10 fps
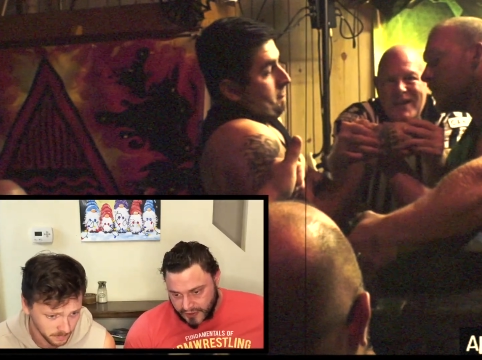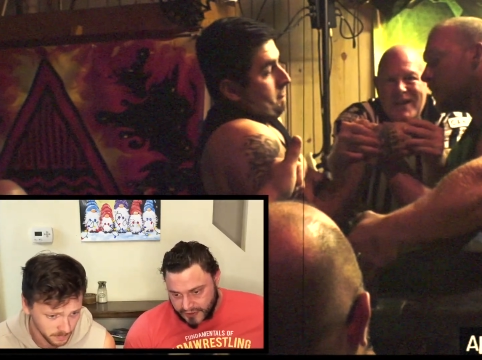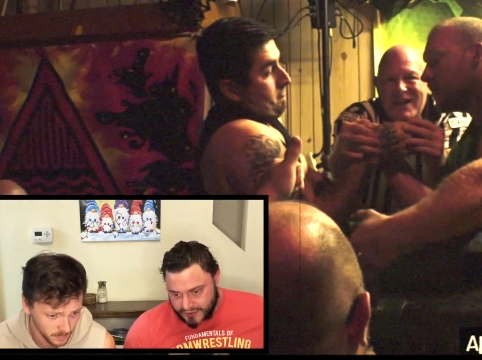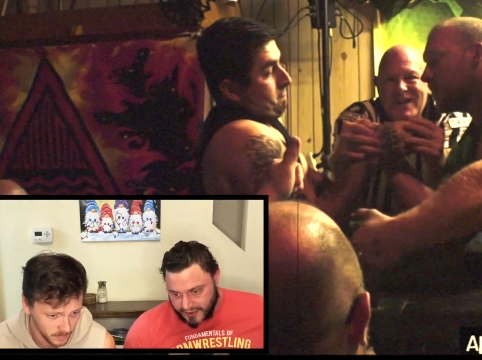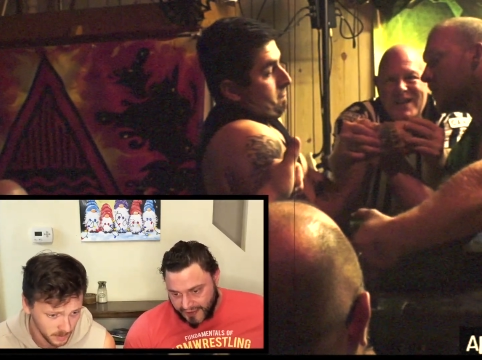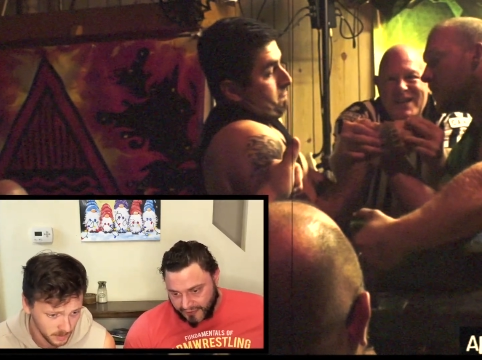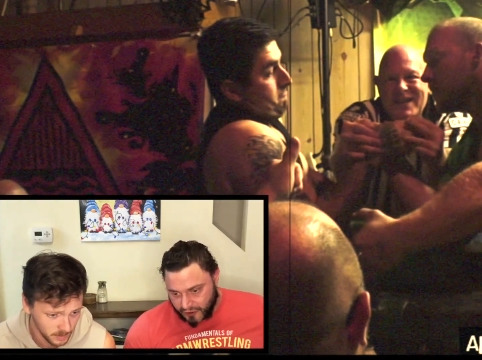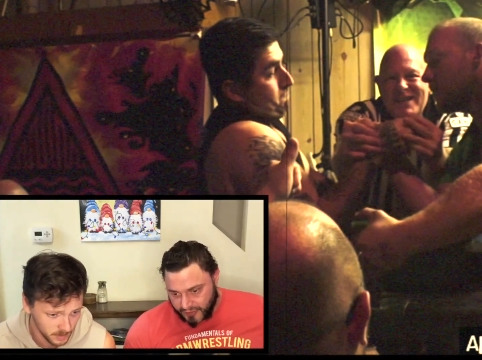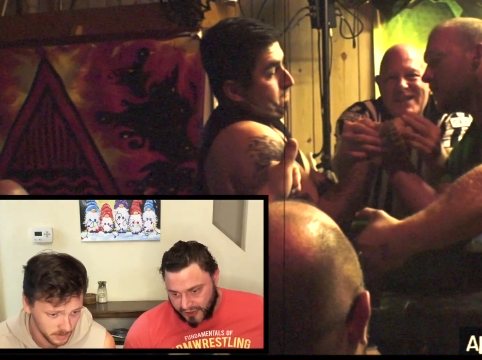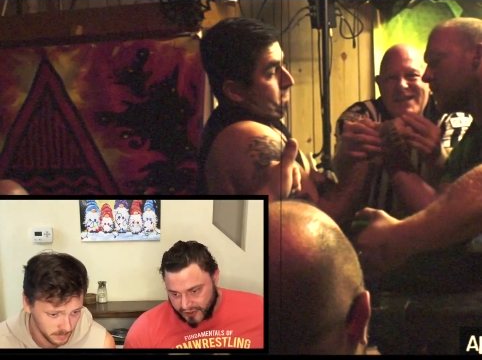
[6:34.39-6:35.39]
Speaker 1: So that
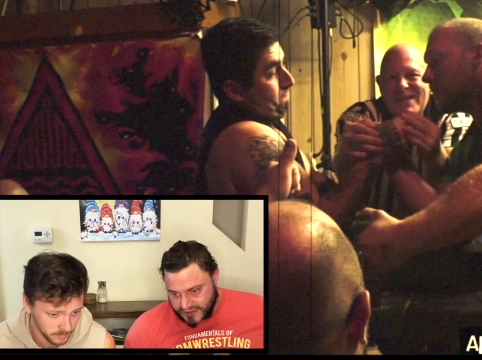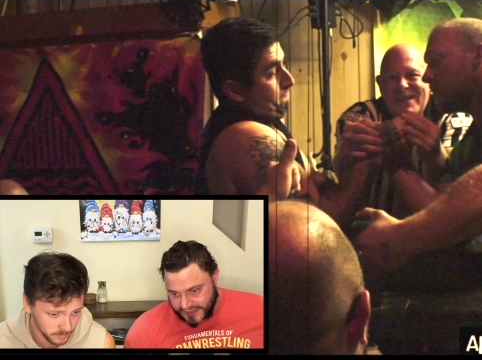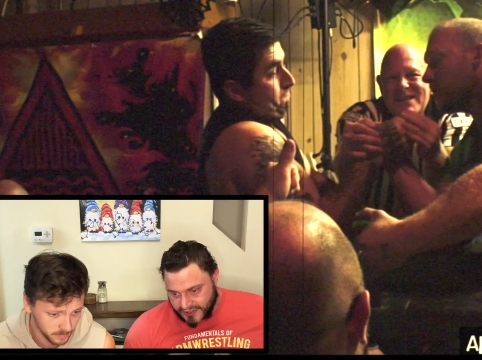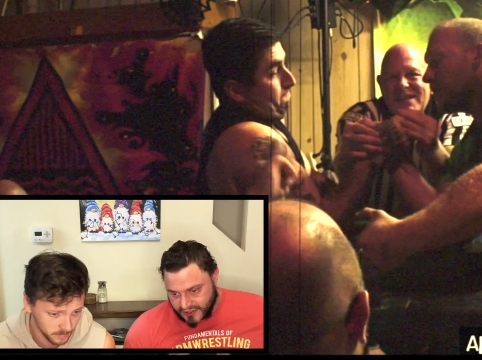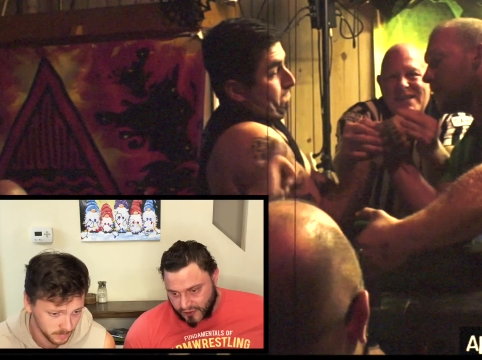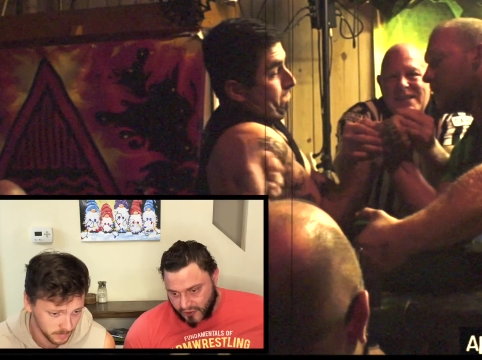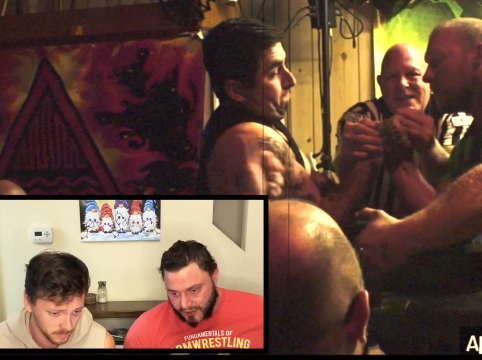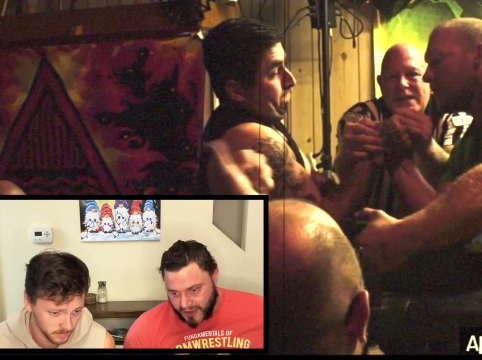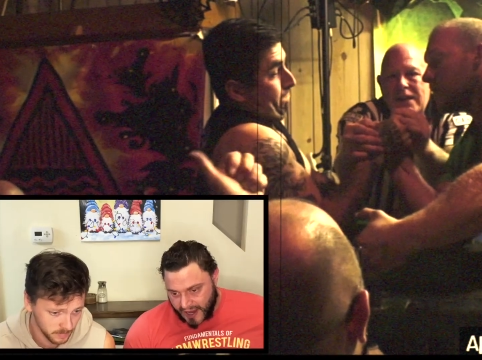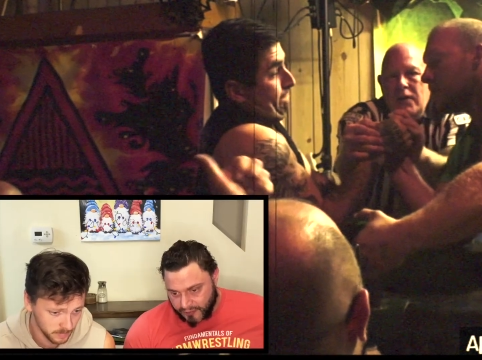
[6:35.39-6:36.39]
little bit looks like he's just
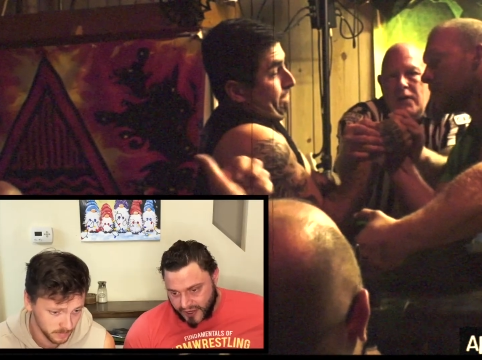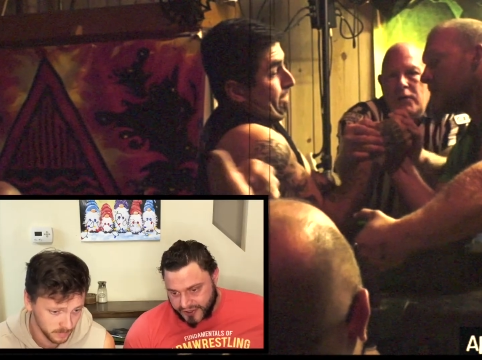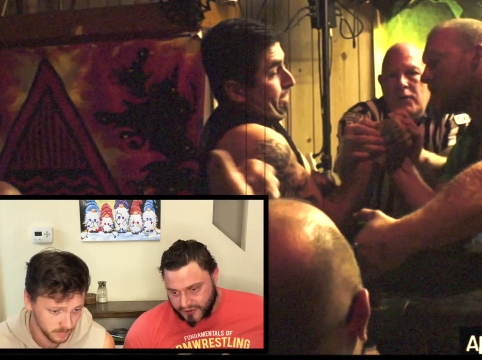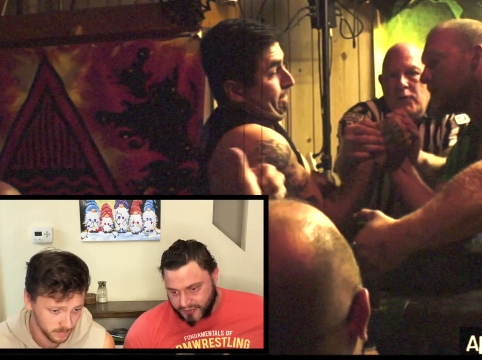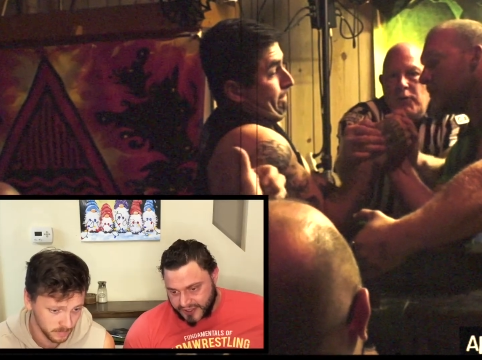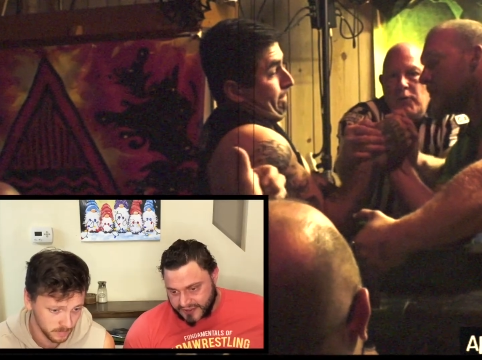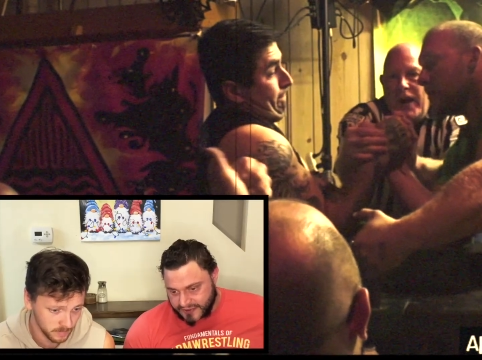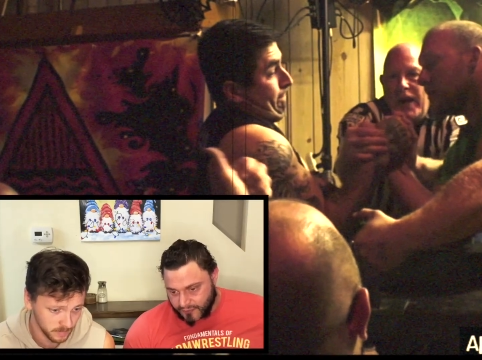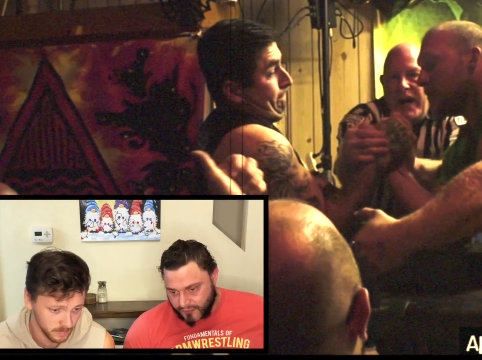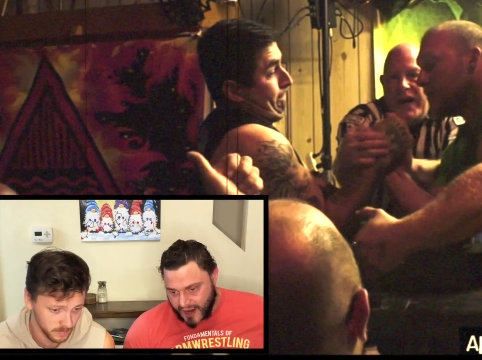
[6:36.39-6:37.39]
loading back pressure, but he's
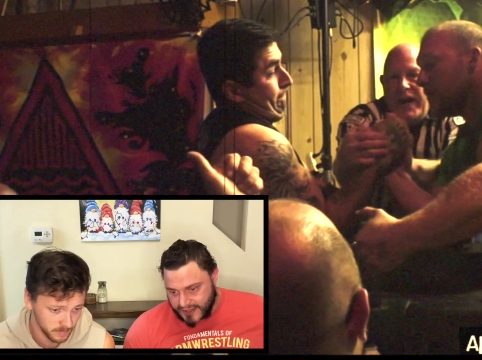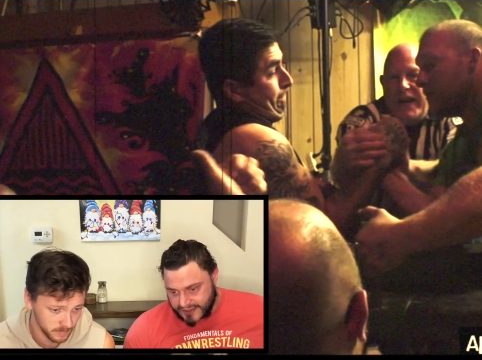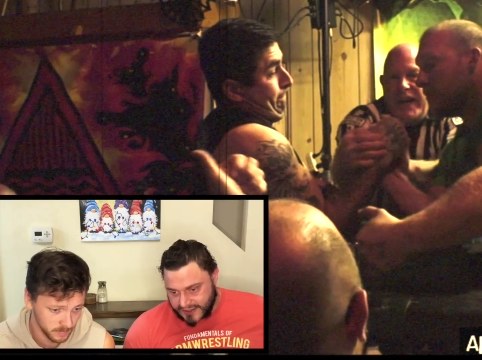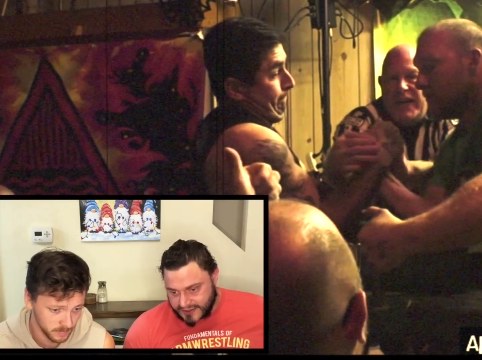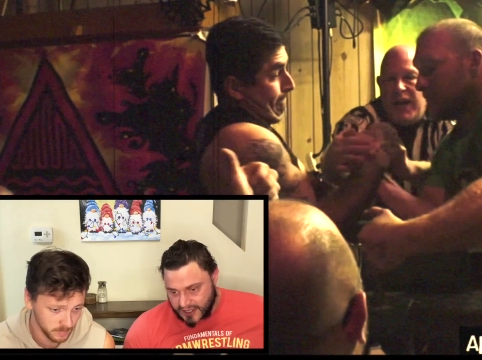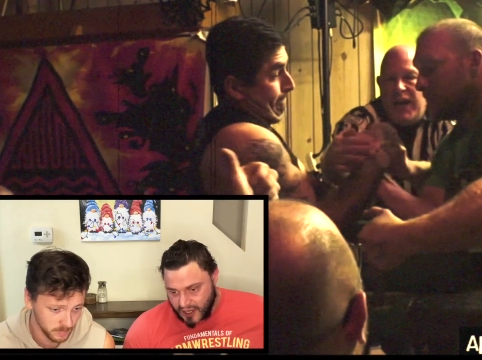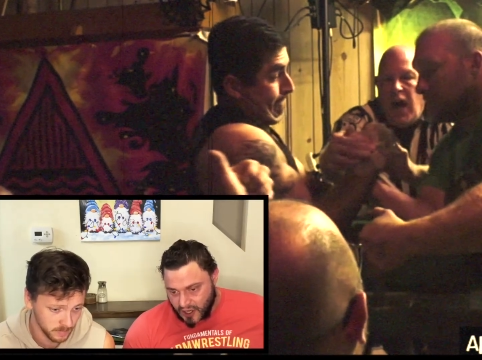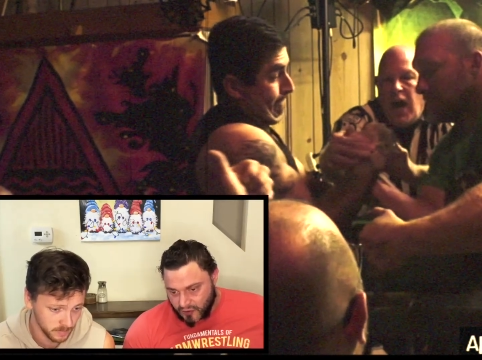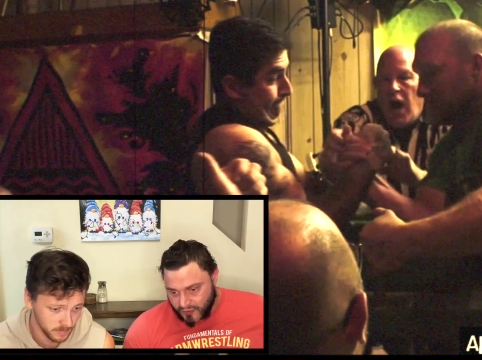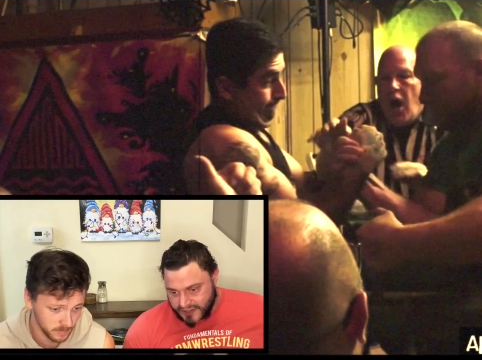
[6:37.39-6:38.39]
rising his
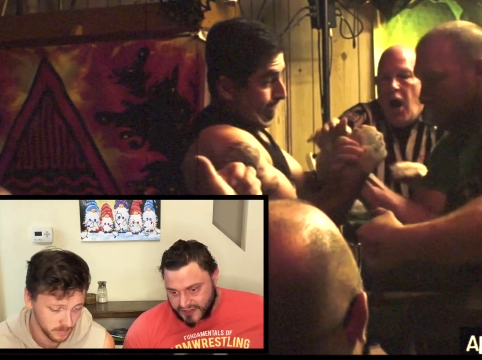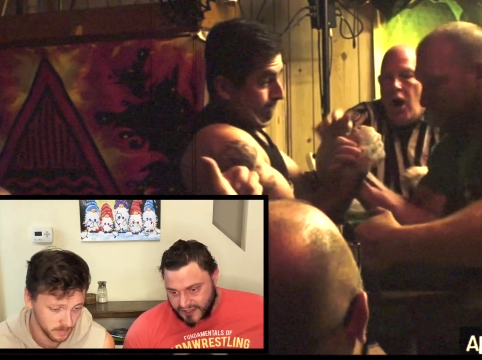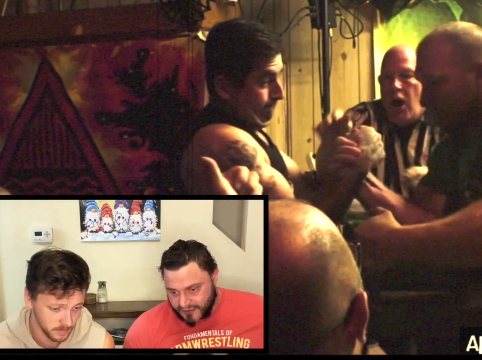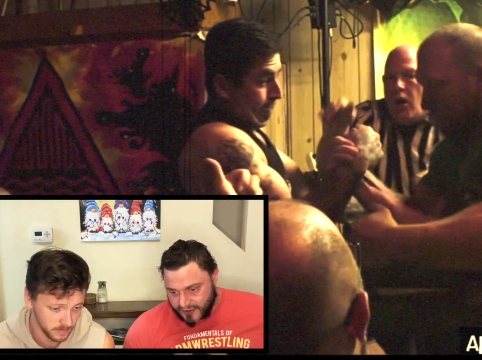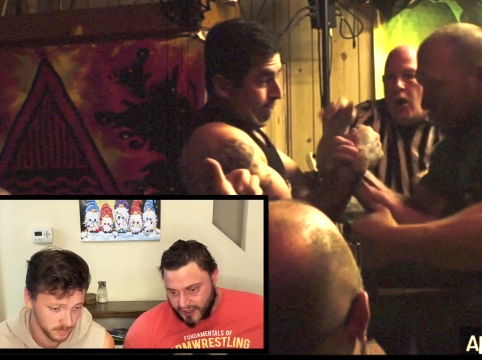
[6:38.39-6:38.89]
wrist into the